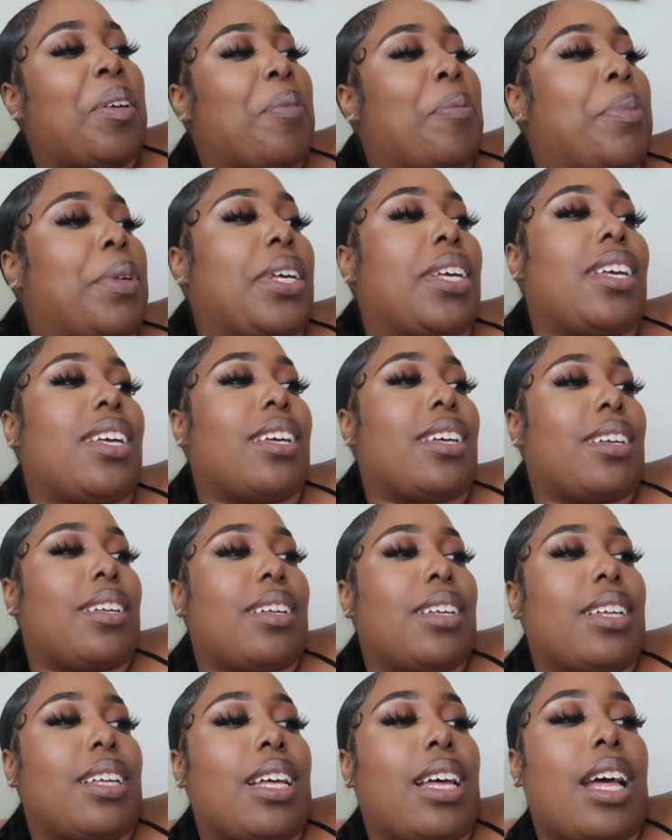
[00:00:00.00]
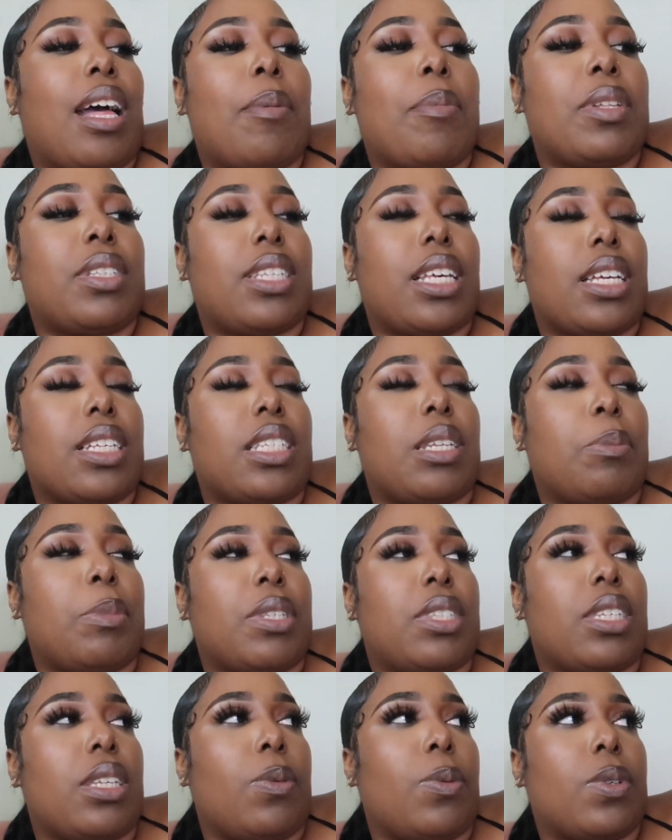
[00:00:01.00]
but yeah, I'm gonna text them and
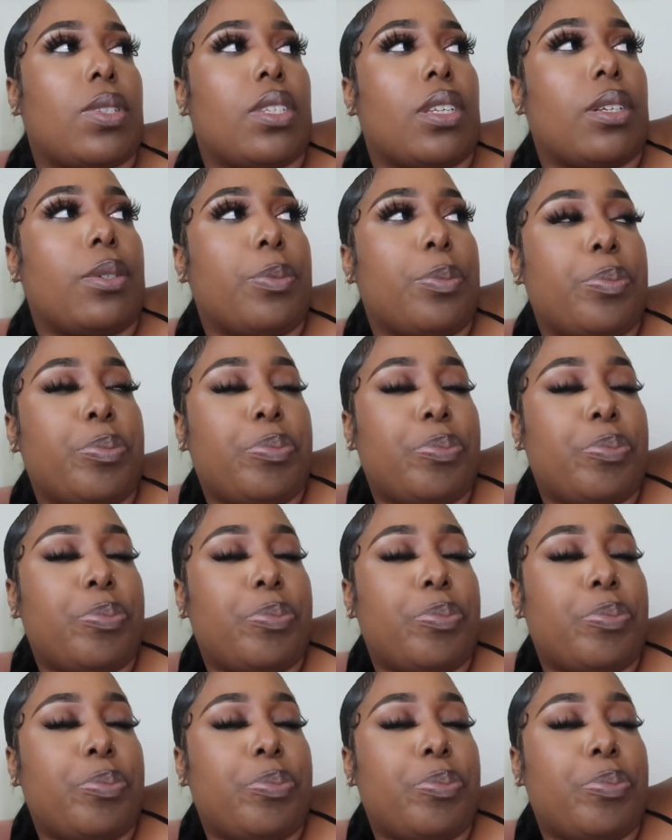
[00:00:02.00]
see what's up